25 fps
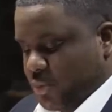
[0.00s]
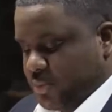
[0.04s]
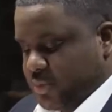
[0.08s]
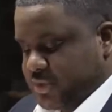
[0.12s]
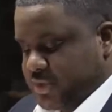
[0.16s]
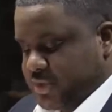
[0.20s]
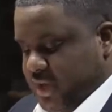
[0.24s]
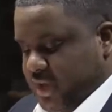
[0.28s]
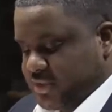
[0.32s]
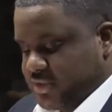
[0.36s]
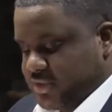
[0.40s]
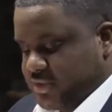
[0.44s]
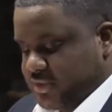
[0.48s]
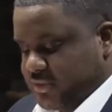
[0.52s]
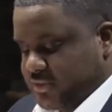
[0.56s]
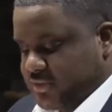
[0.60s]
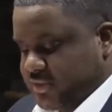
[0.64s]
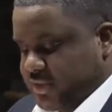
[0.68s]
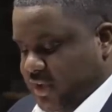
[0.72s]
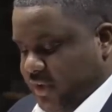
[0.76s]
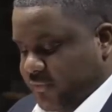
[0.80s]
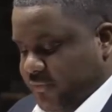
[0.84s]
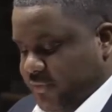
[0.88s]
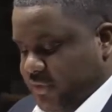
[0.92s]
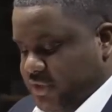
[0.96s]
interpretations of
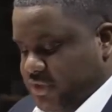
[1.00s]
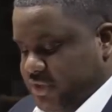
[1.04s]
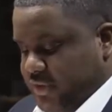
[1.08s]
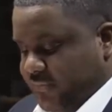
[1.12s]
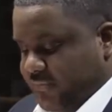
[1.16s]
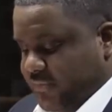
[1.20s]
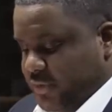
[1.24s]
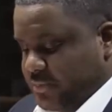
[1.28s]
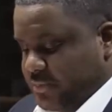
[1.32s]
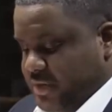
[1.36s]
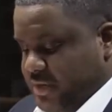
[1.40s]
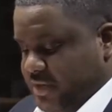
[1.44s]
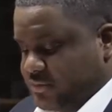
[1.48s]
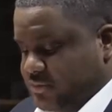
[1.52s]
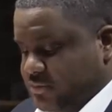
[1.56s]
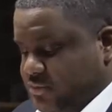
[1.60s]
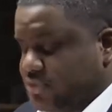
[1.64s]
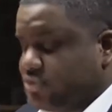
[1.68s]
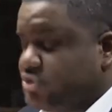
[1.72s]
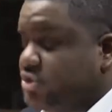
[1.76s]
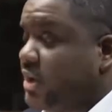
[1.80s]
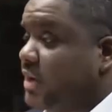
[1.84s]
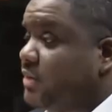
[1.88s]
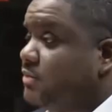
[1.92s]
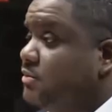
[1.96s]
suffrage and feminism
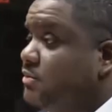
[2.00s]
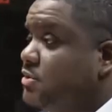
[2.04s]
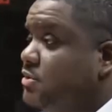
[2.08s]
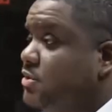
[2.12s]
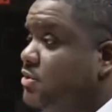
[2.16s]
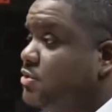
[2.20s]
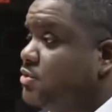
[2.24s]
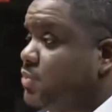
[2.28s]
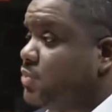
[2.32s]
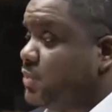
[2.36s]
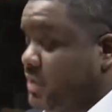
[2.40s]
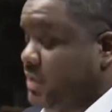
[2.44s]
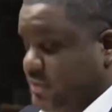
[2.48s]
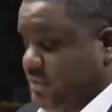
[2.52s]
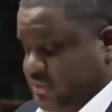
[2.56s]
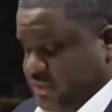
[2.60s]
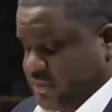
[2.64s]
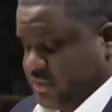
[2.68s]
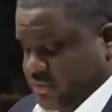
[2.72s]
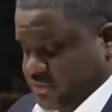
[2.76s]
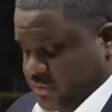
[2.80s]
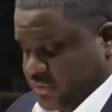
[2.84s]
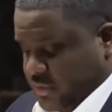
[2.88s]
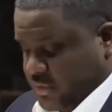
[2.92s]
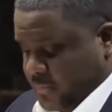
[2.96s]
trajectory into the 20th
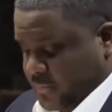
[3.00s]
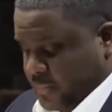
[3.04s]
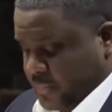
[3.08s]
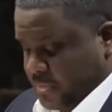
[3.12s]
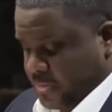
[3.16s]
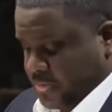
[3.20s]
century.